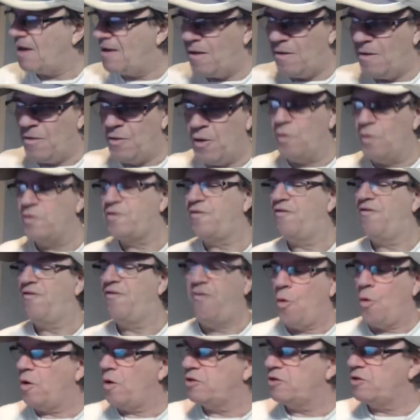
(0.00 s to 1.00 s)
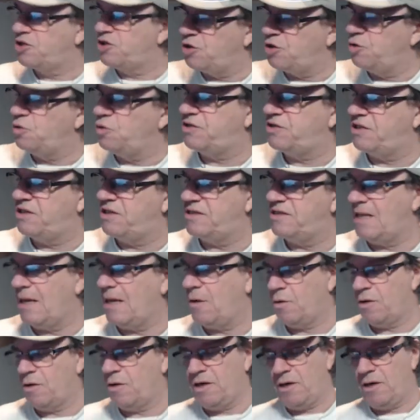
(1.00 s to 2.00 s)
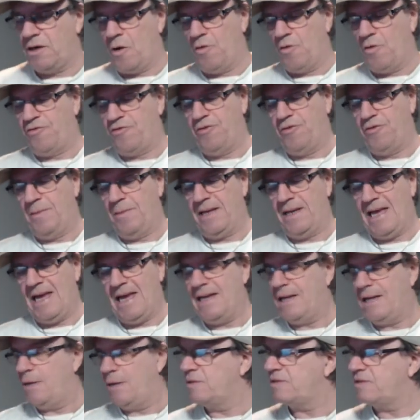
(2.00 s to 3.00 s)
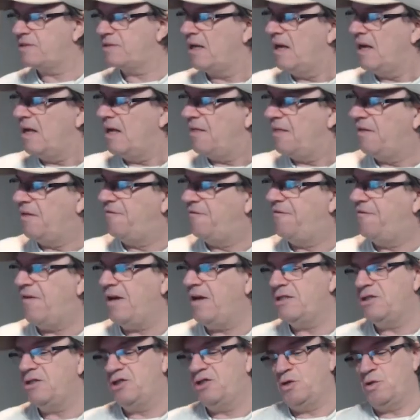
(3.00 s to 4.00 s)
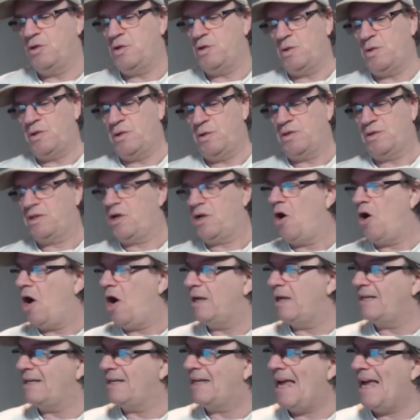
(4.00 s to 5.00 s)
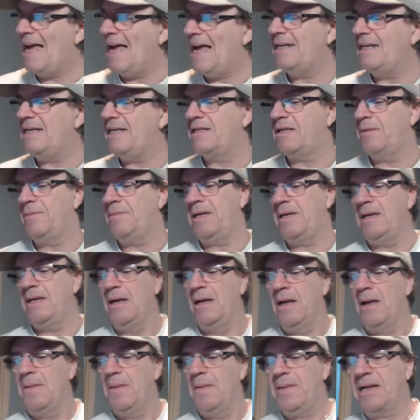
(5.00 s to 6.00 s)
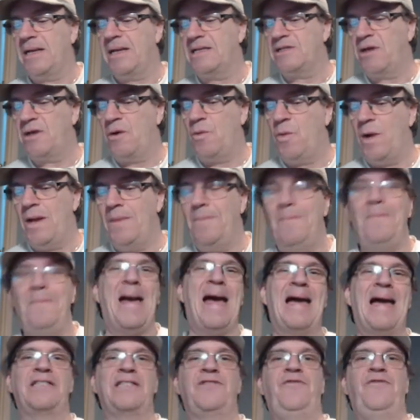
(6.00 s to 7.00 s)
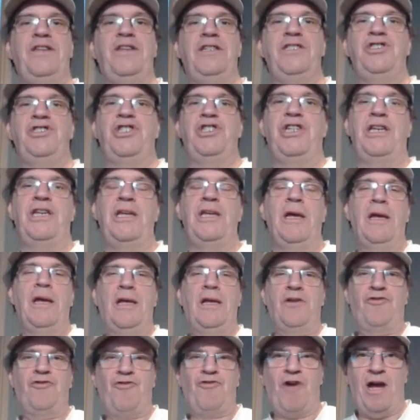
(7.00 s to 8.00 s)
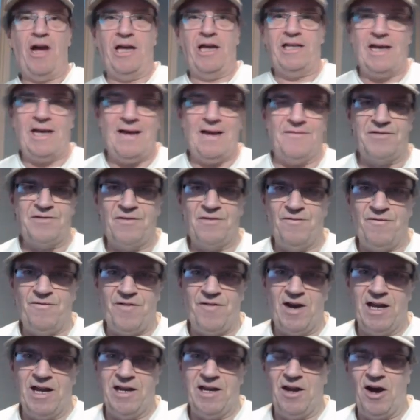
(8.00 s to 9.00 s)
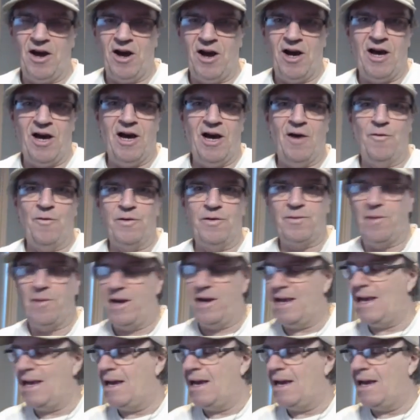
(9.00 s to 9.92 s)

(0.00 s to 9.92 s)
Those four juices, now we're going to go through them again. There was the fun juice, which was cotton candy to me because I went max VG, tried to have some fun with my